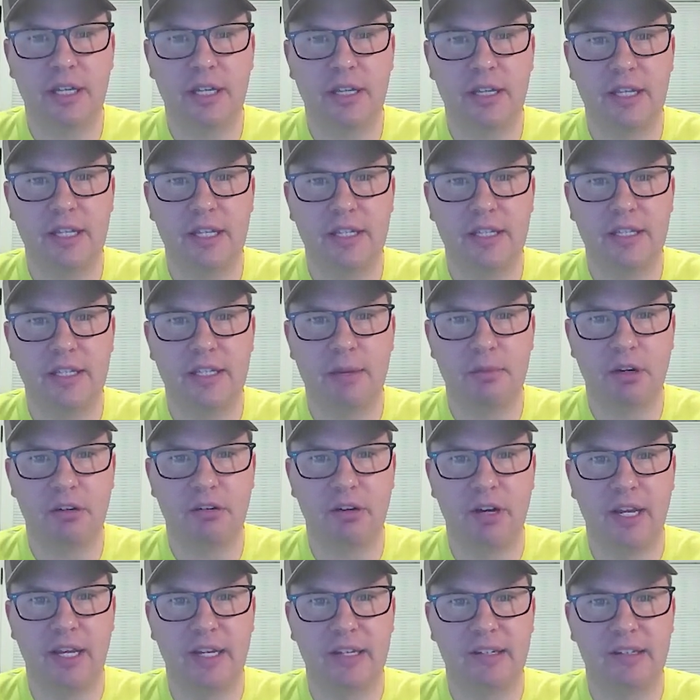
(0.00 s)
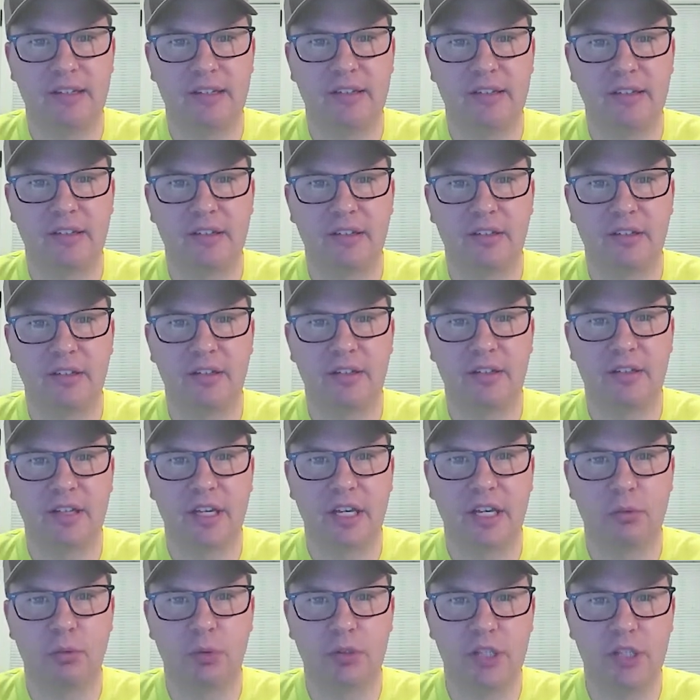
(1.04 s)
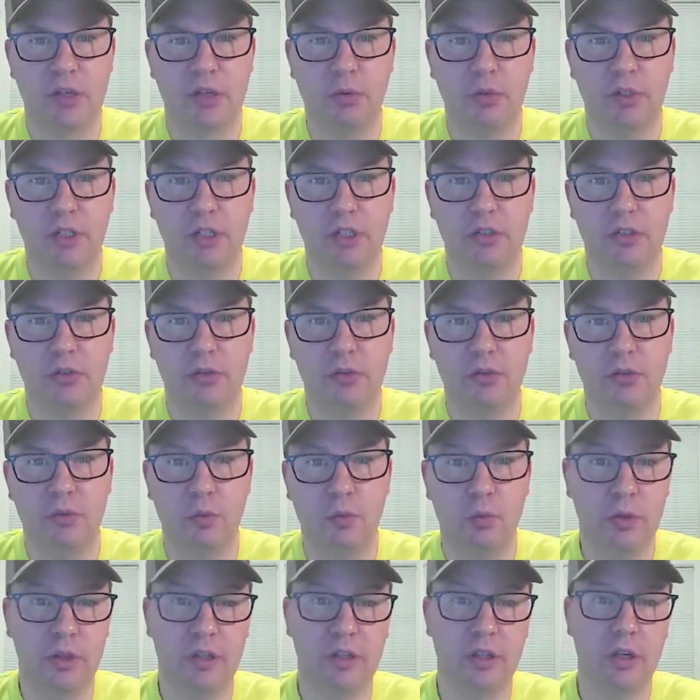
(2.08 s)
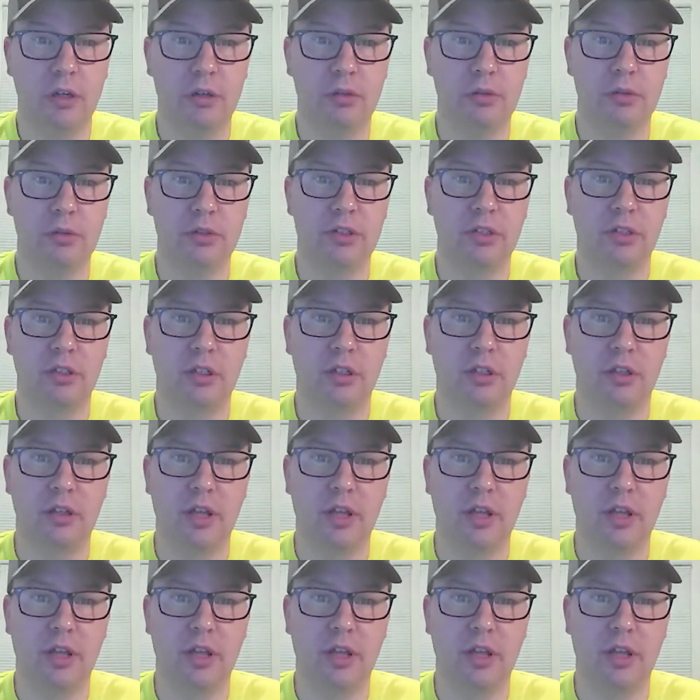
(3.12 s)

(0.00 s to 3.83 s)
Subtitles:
I think, Democrats to decide what they want to do with Doge.